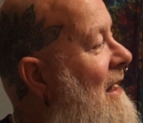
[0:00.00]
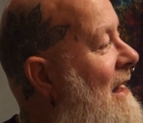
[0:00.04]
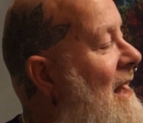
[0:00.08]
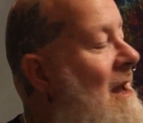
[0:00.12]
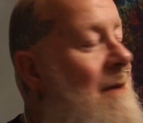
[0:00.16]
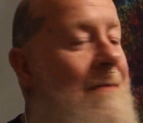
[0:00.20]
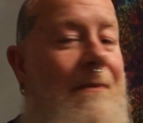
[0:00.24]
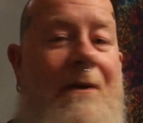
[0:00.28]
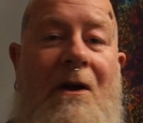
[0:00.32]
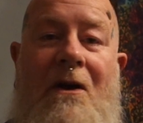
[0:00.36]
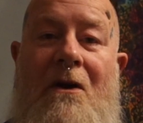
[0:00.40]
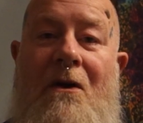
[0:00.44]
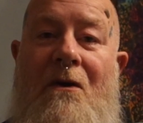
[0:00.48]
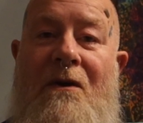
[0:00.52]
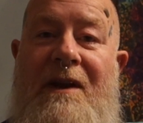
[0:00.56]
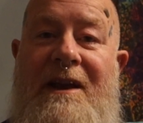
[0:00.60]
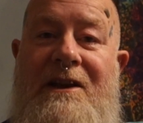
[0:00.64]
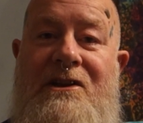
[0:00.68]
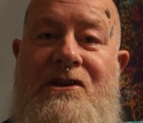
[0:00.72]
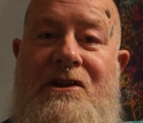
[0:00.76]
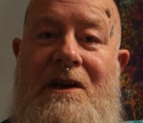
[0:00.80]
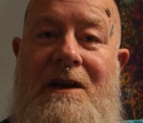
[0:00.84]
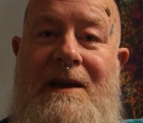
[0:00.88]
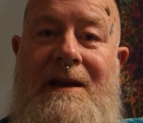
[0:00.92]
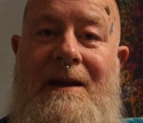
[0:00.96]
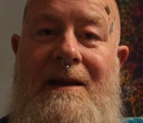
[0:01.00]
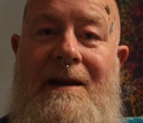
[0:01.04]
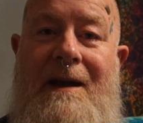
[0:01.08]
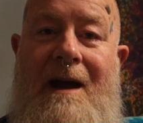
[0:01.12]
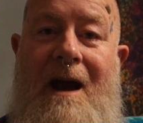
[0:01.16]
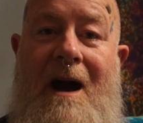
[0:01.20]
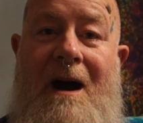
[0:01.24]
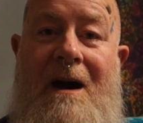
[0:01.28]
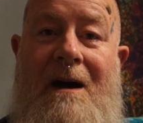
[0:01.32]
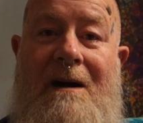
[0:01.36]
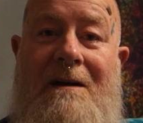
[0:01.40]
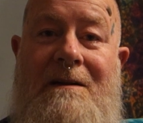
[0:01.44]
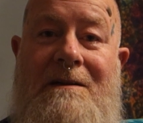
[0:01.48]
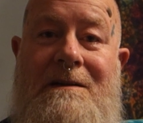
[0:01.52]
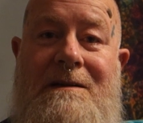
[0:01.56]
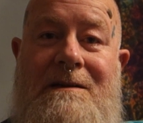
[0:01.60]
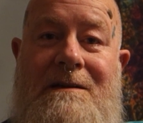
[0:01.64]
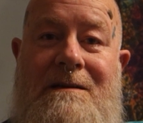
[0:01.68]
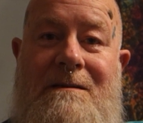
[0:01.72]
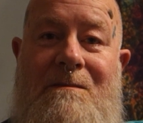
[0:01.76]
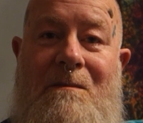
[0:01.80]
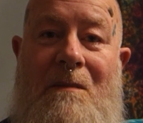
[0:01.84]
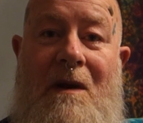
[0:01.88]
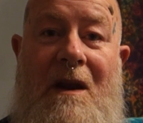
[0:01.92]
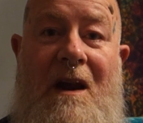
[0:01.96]
Keep an eye on Ishi Art.
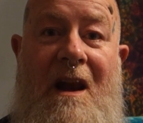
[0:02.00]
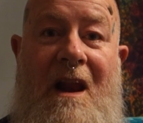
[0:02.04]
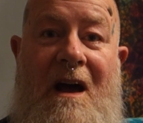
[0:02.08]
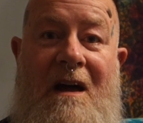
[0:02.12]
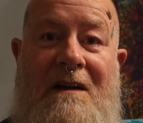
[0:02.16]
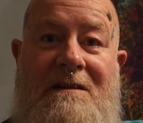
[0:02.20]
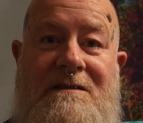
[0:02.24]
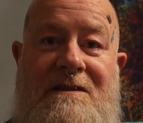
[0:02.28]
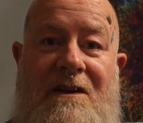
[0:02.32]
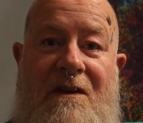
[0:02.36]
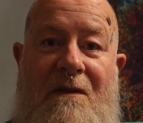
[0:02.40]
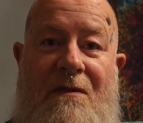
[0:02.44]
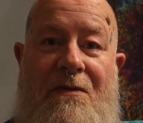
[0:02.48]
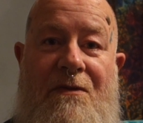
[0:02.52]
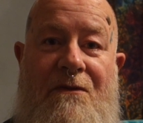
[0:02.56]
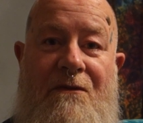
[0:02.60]
My last